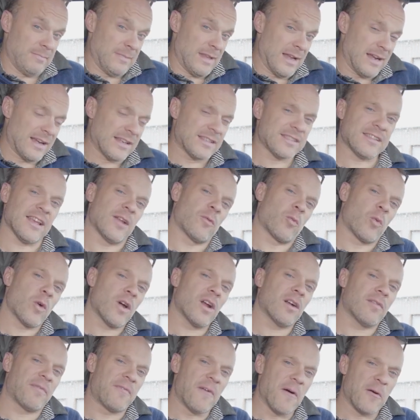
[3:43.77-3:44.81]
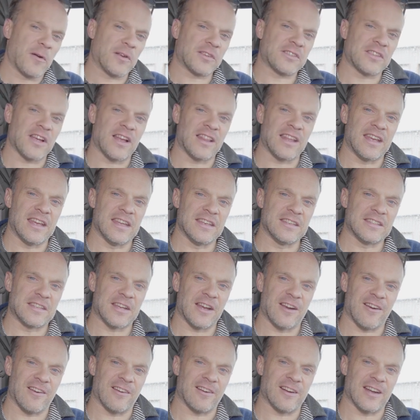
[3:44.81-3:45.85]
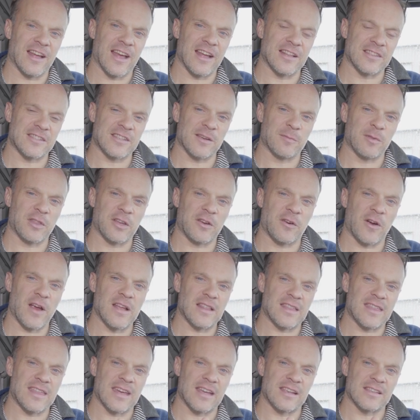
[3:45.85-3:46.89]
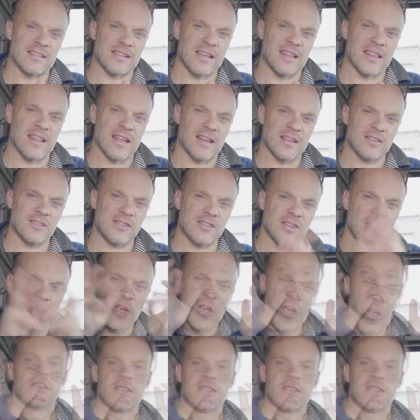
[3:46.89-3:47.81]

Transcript: like I said, we're going to focus on the interior today and some of the great things in this.